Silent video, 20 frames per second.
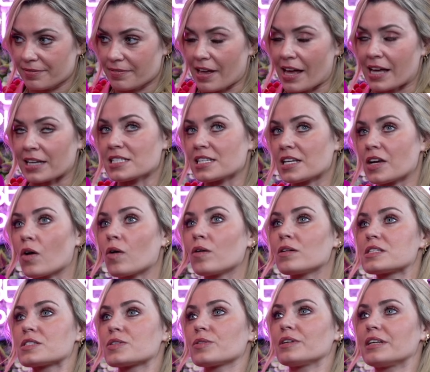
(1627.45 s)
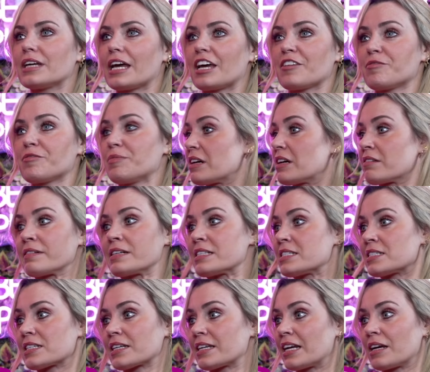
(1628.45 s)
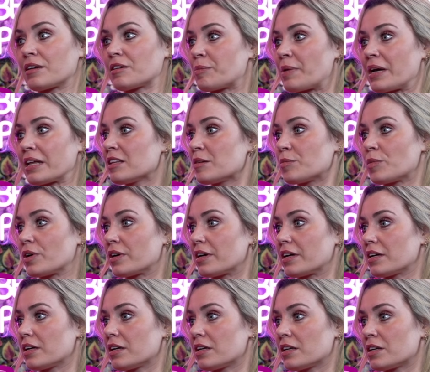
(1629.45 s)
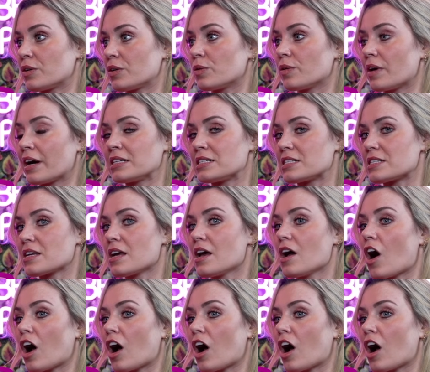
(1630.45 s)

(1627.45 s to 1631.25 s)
And he also gave me a reason to get out of bed in the morning, and